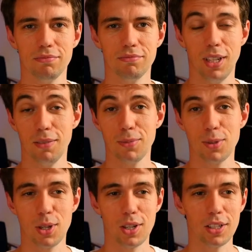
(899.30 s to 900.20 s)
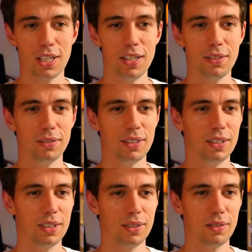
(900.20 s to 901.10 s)
yeah, so he got that,
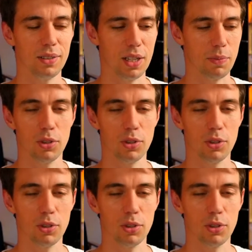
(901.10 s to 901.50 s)
like